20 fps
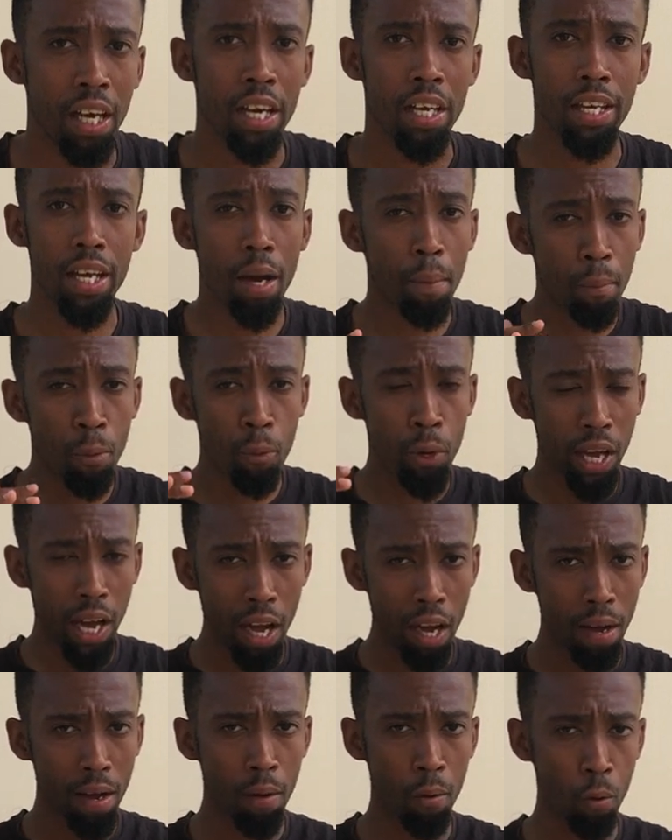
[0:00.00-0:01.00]

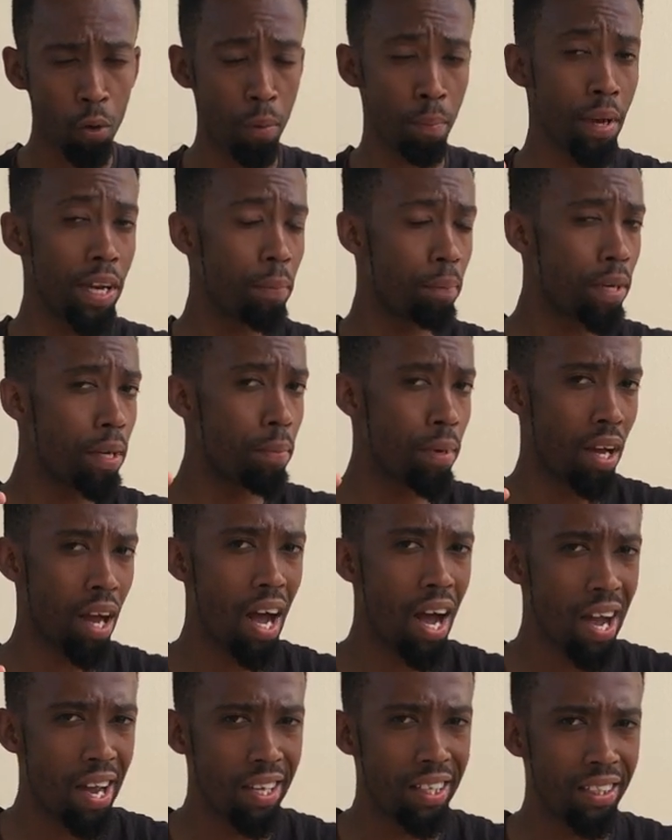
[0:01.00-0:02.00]
Yeah, we may be
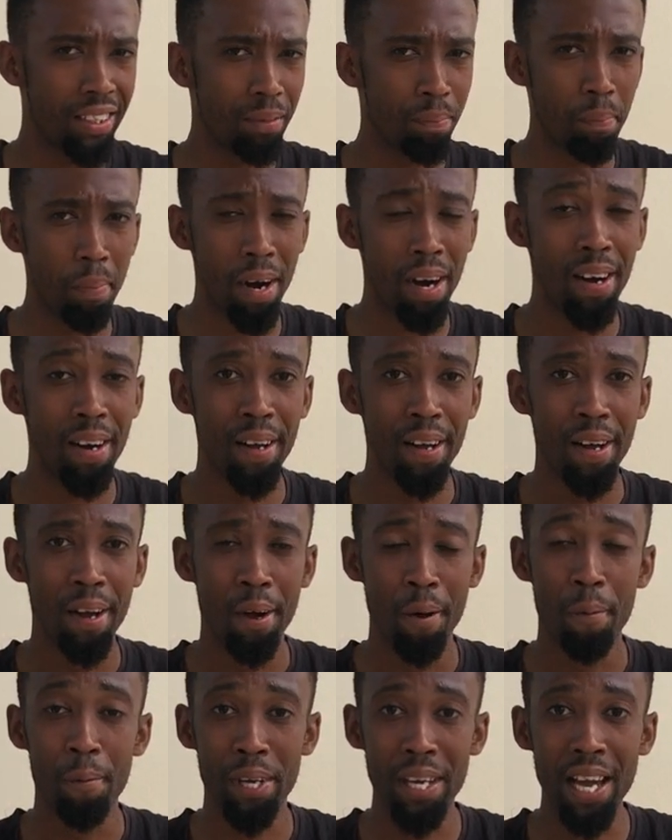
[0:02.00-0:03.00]
behind, but
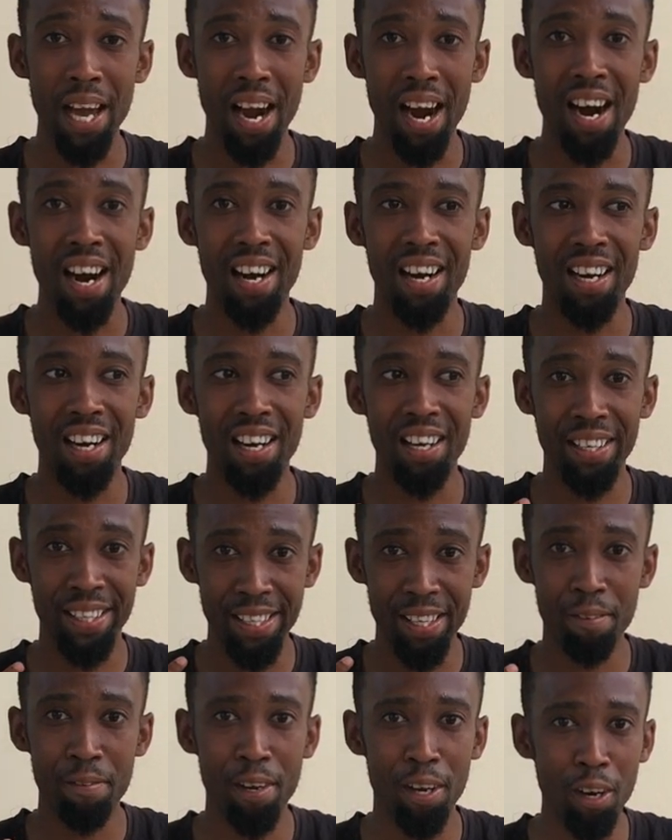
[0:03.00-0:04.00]
we are
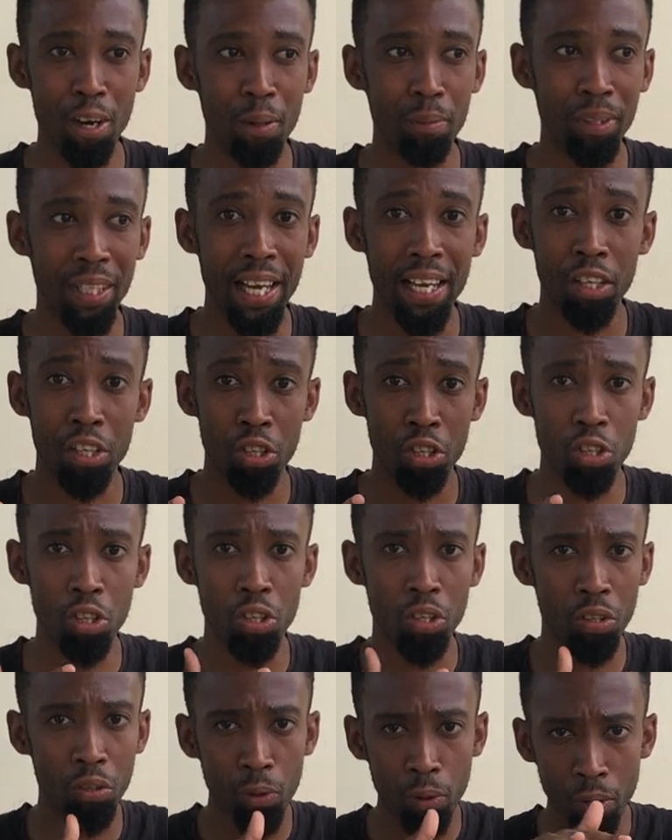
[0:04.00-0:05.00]
developed. Like, you
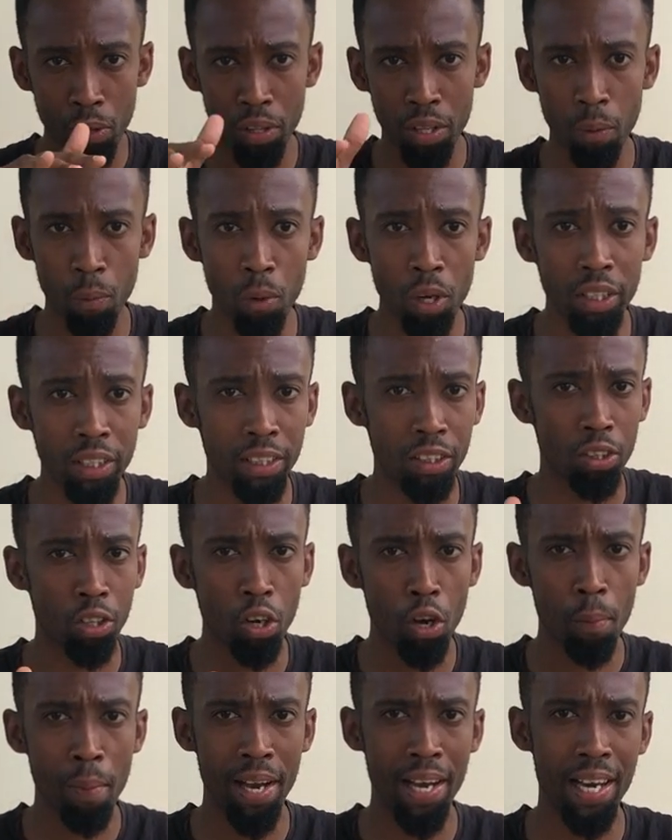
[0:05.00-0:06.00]
know, the world is
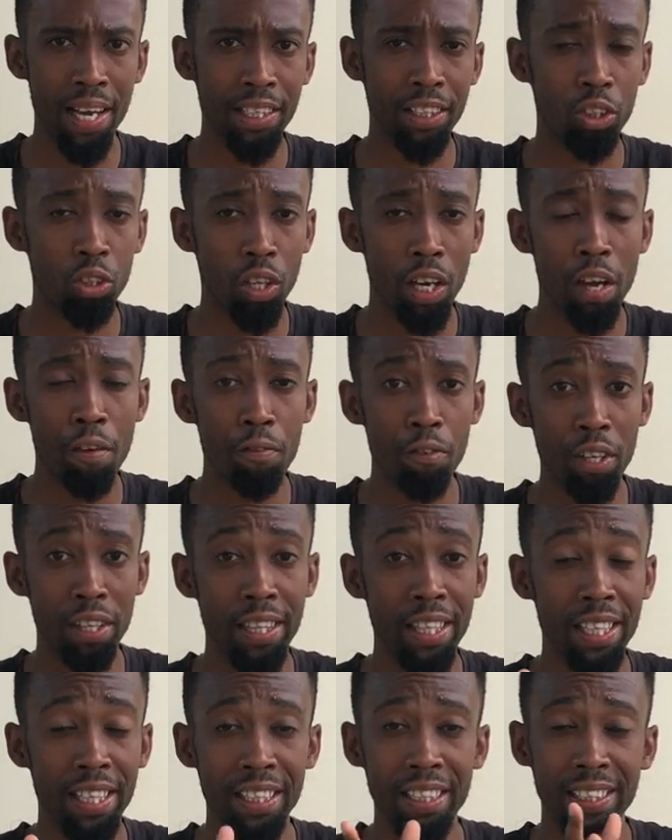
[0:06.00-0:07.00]
globalized, so
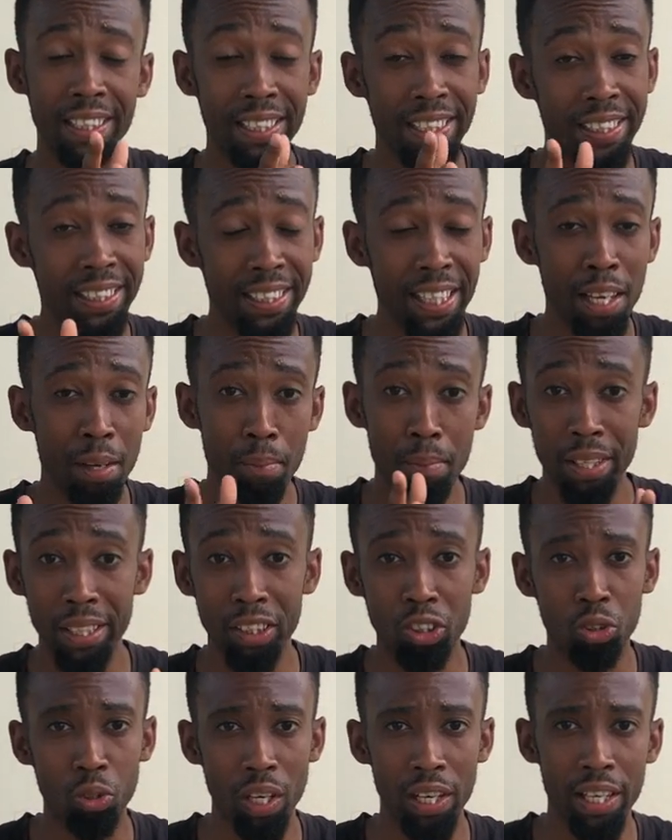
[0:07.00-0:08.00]
everything is the same,
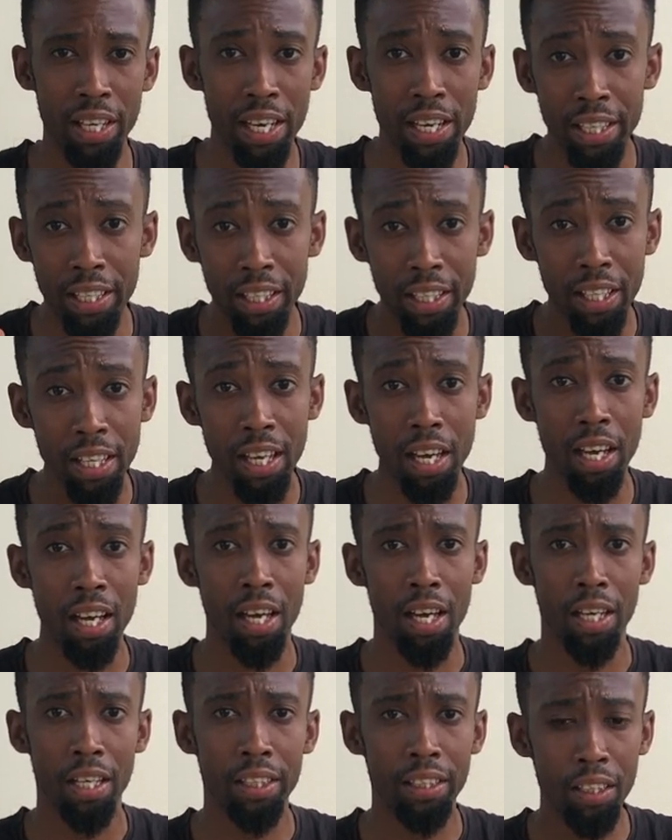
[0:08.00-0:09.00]
literally. And here,
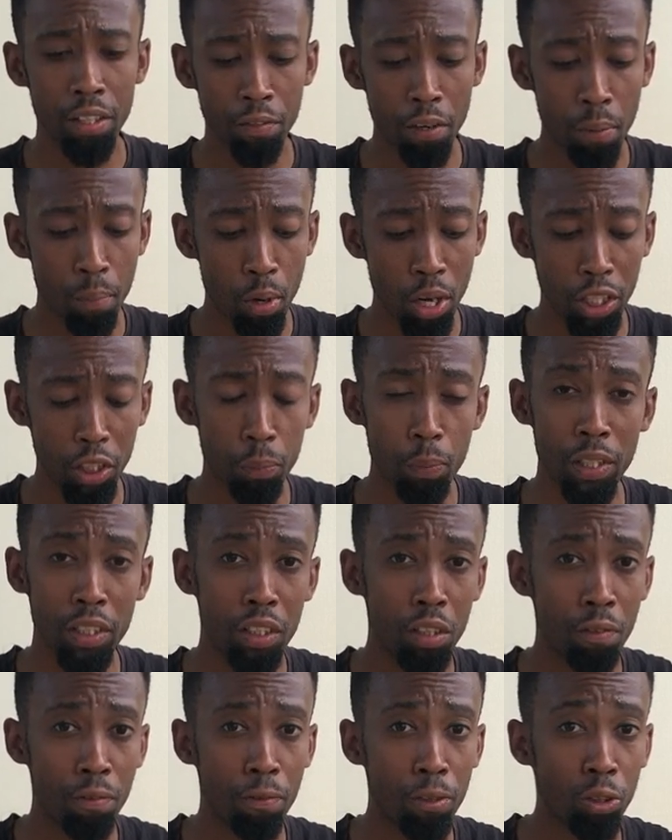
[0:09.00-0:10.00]
it's even more
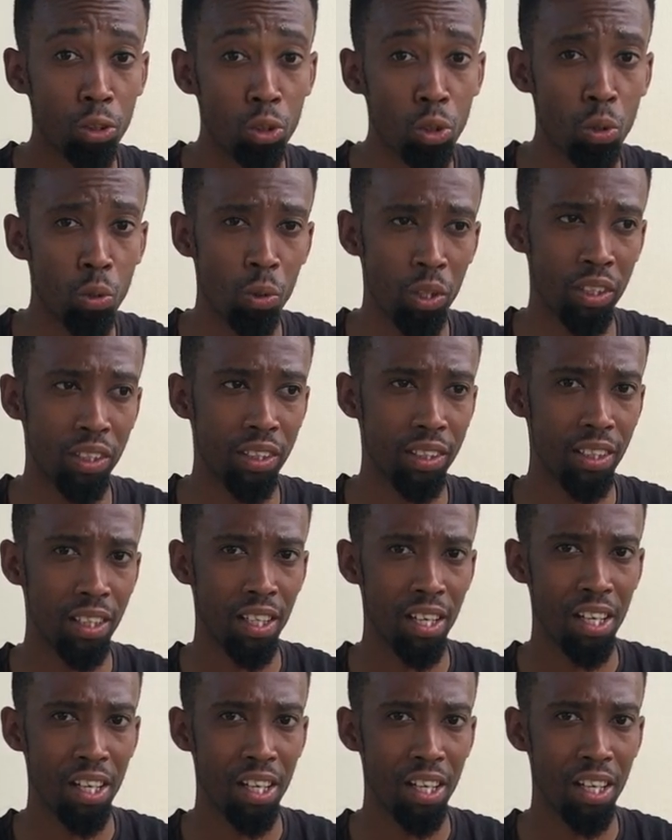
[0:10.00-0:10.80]
expensive for tourists.